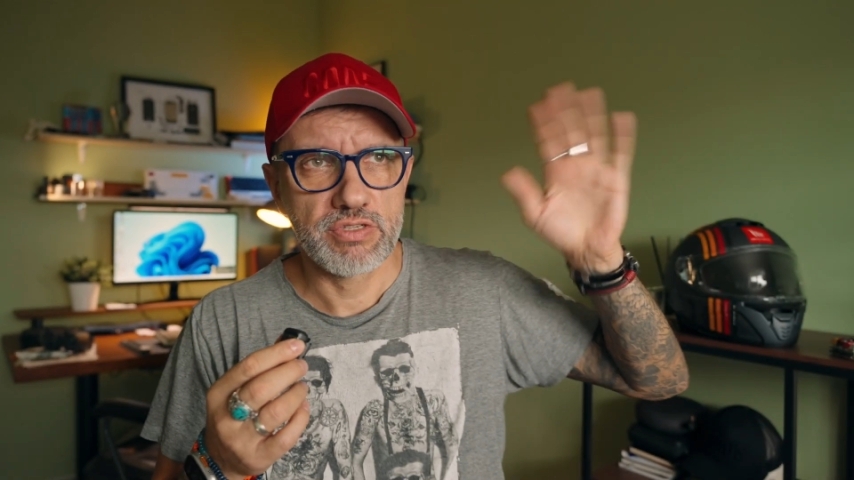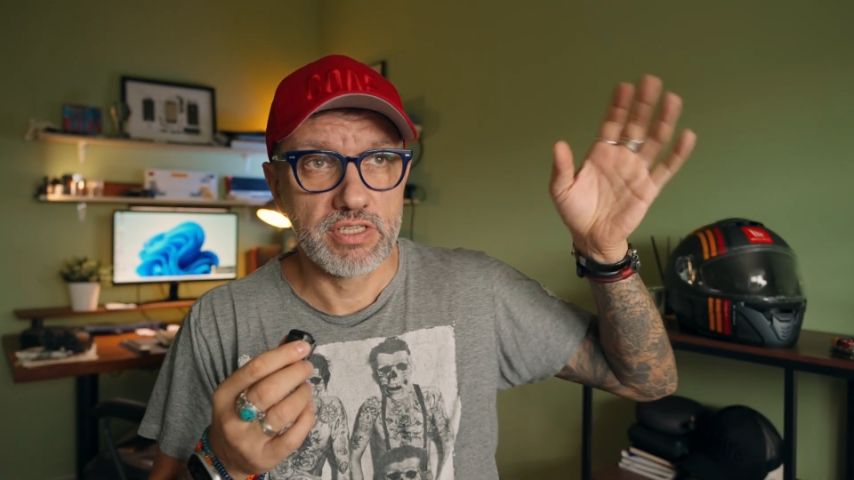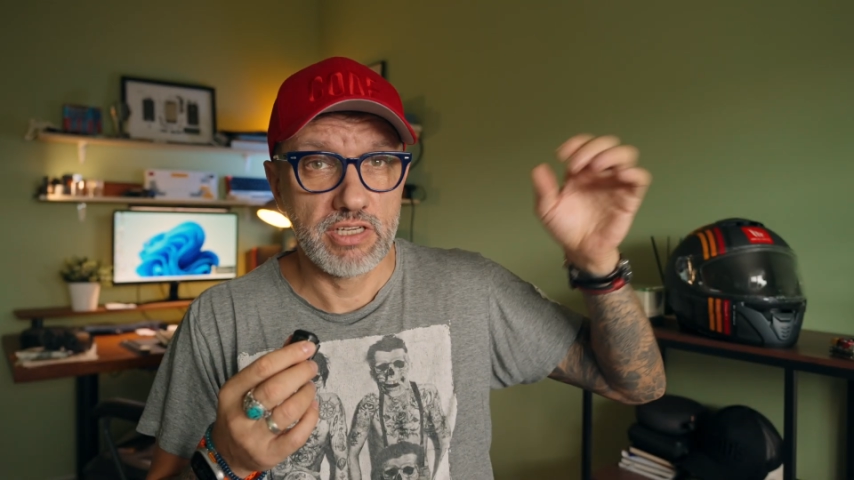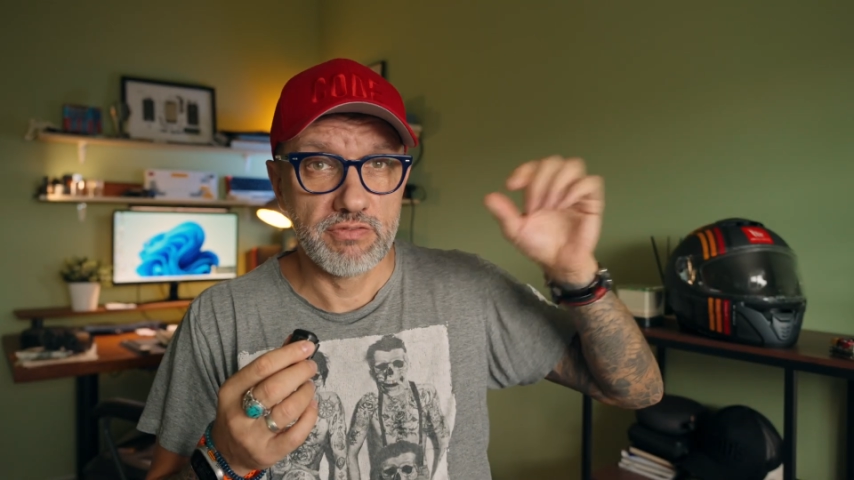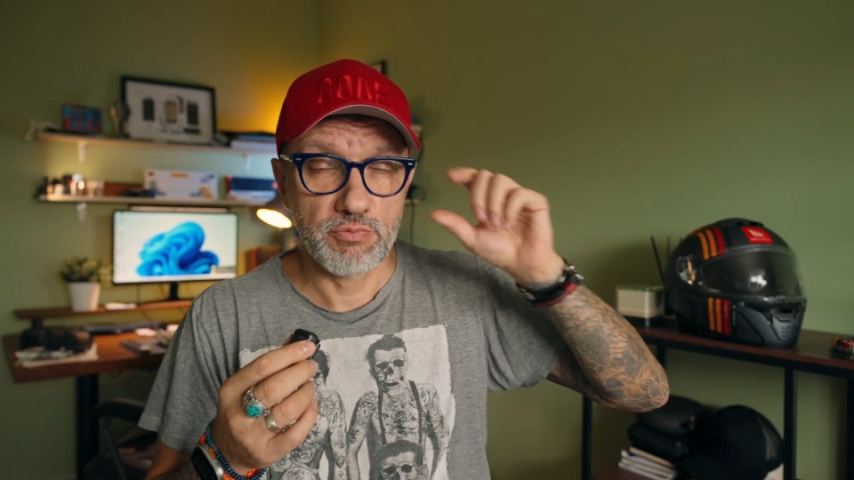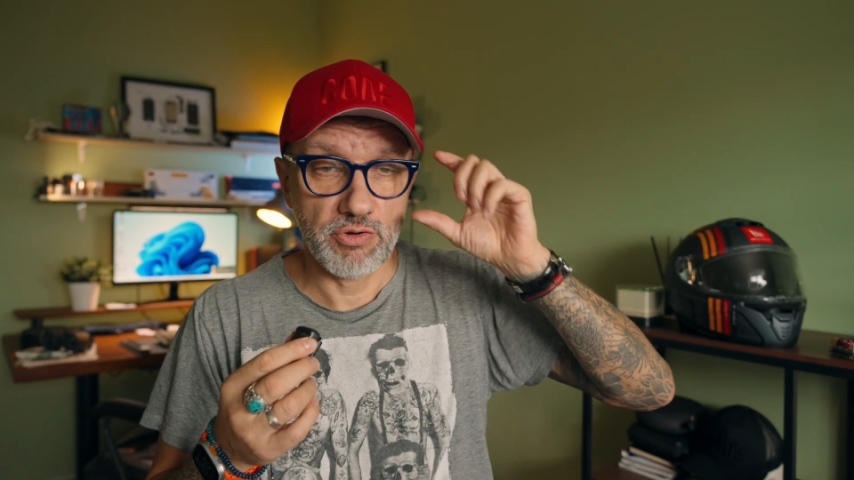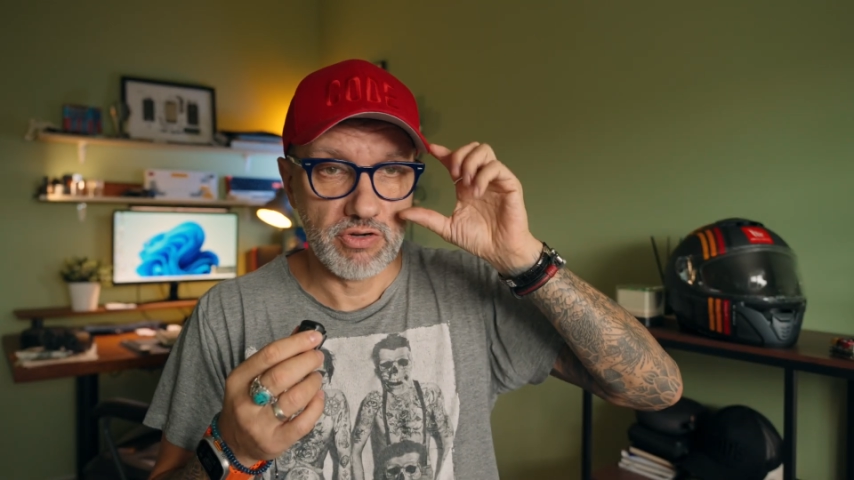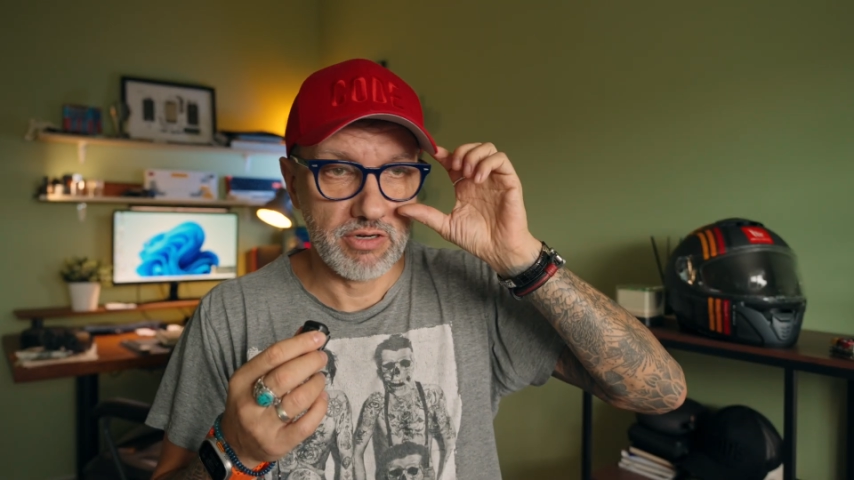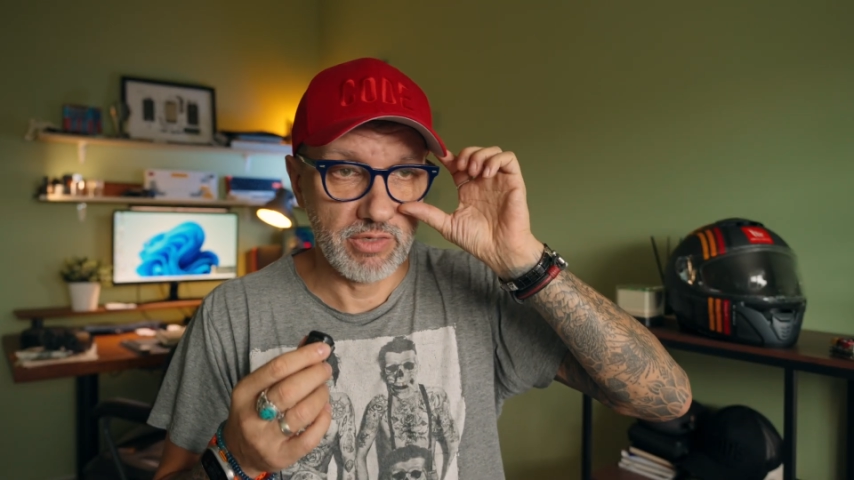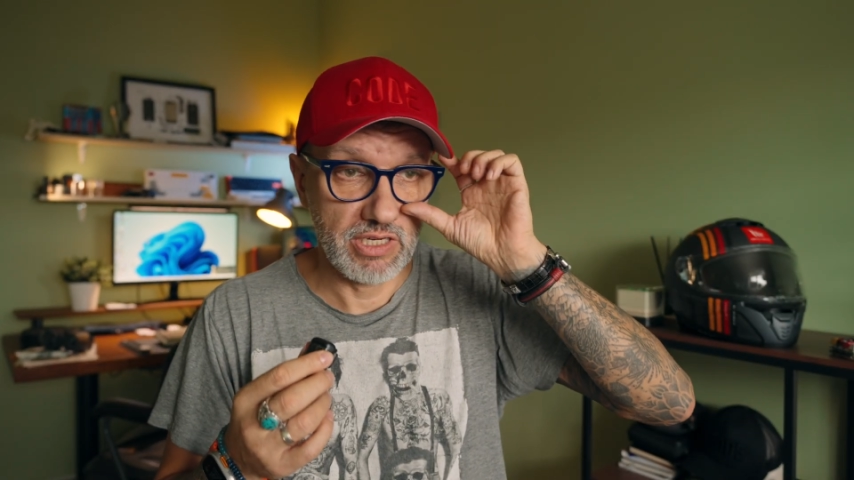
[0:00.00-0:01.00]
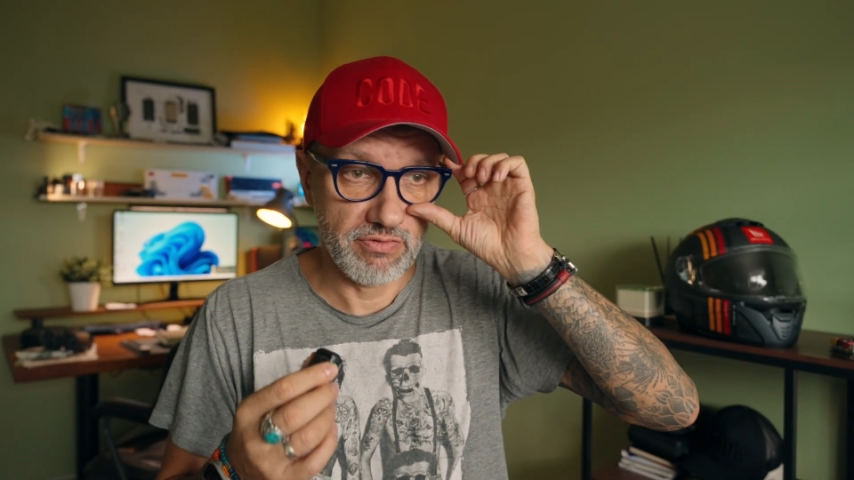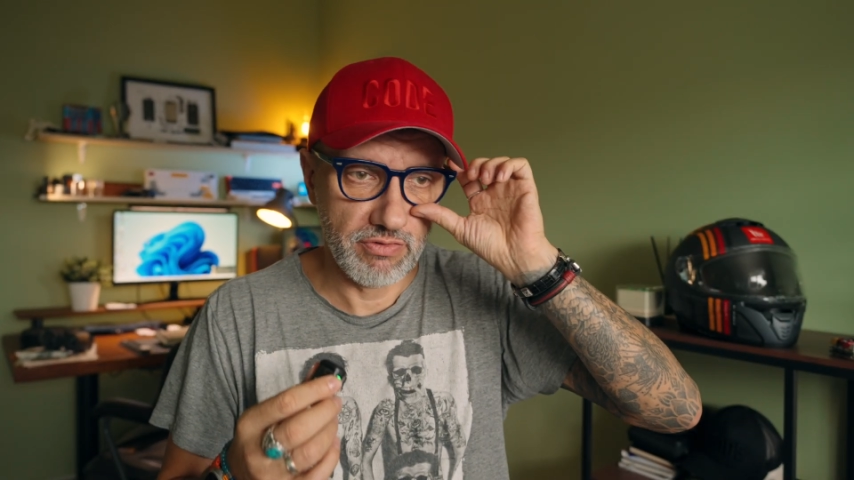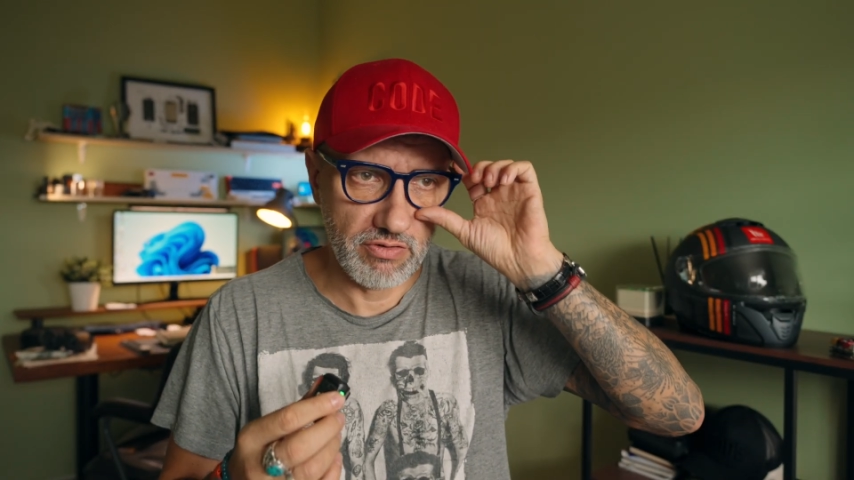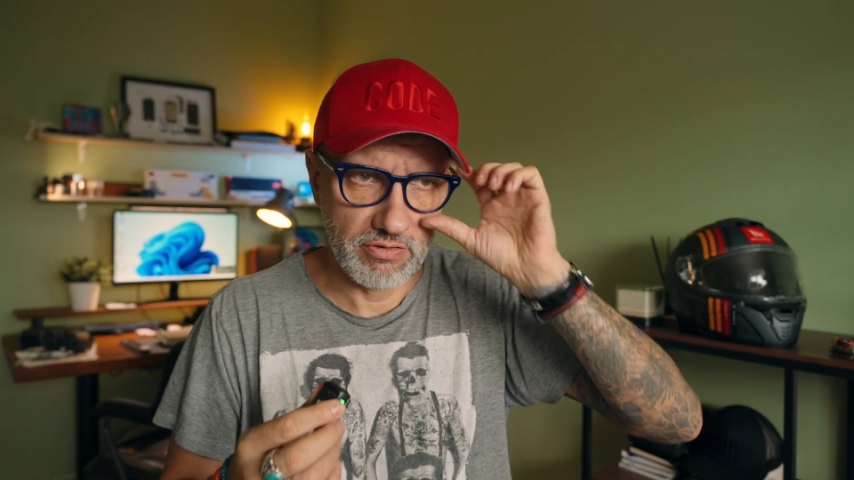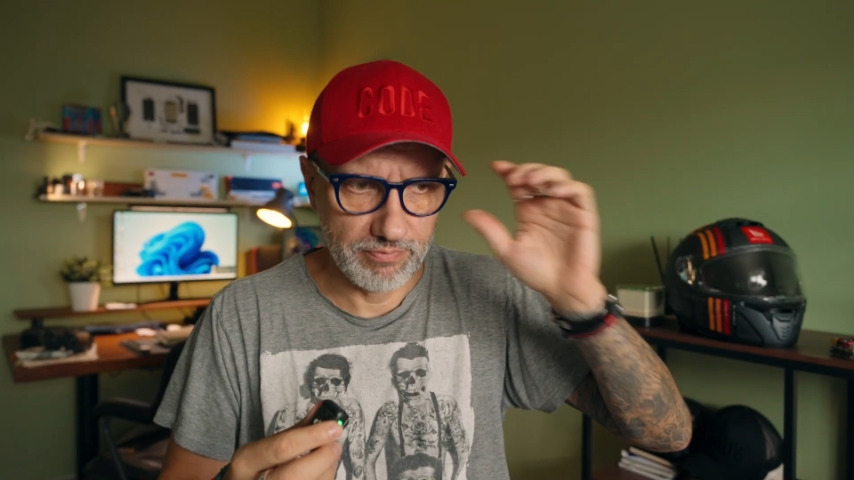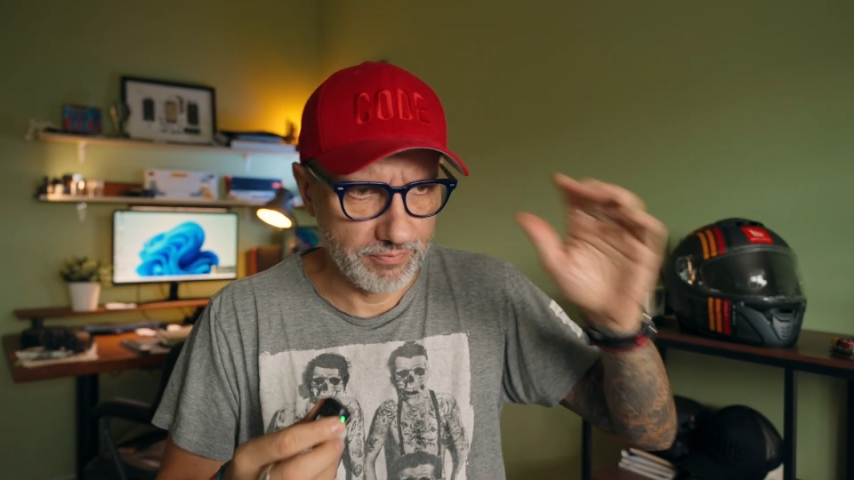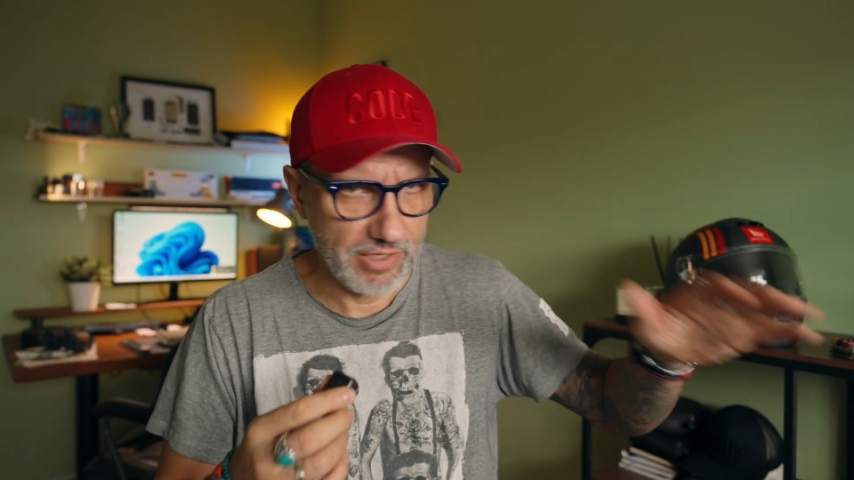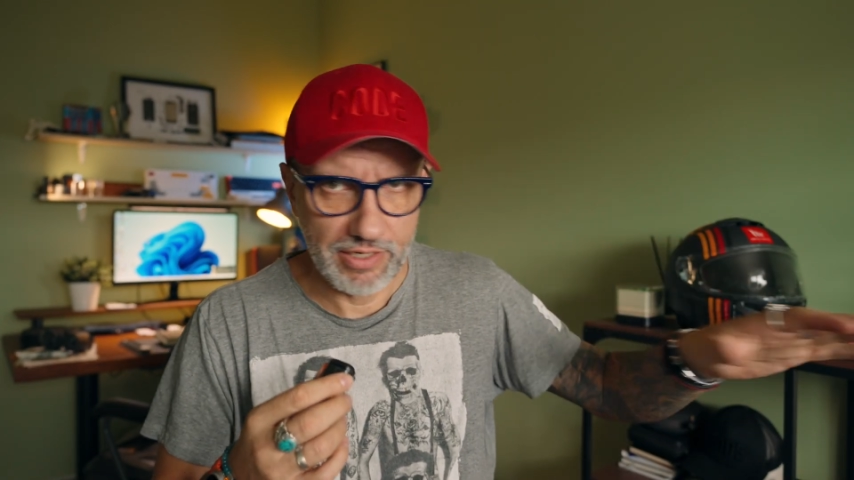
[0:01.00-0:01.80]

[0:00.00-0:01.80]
stick with programming from,